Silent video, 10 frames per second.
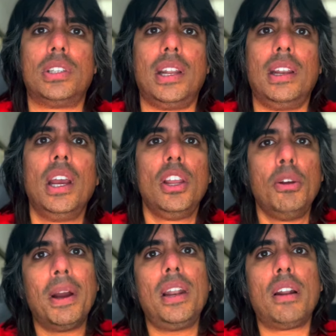that you
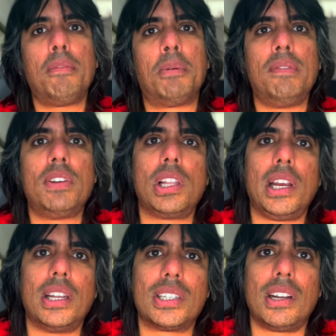might not have previously
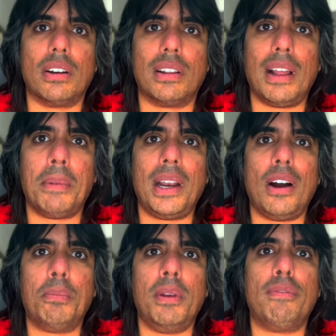considered that might
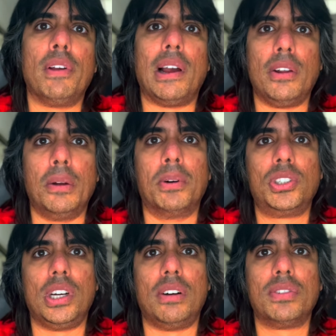help you fill out your
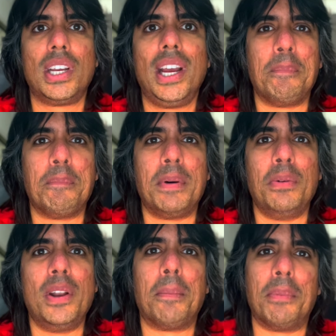bookshelves,
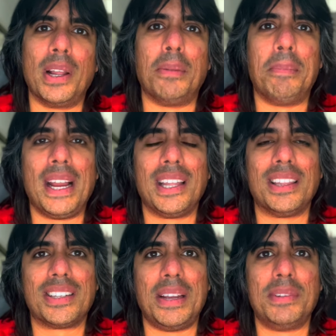but not break the bank at
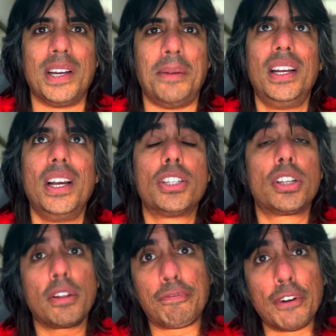the same time. So
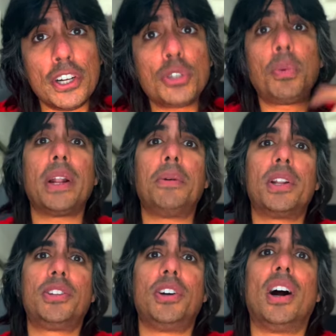the first one I want
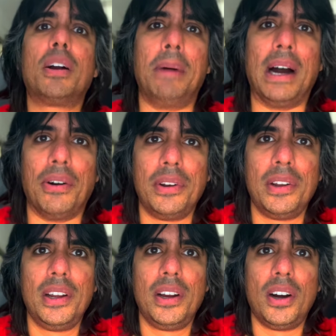to talk about
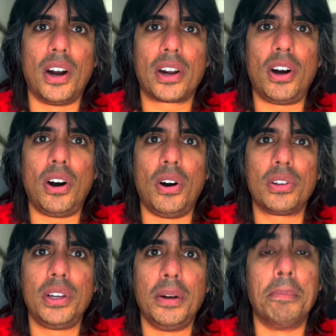are
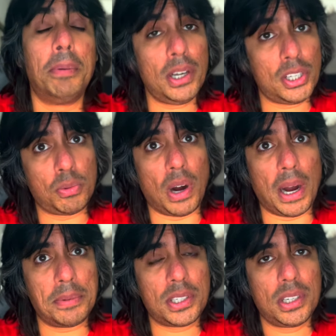called
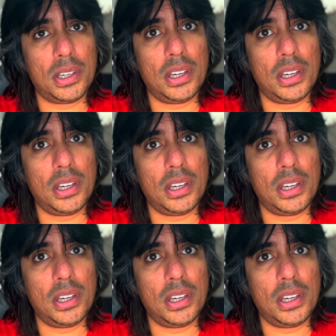Bookswaps.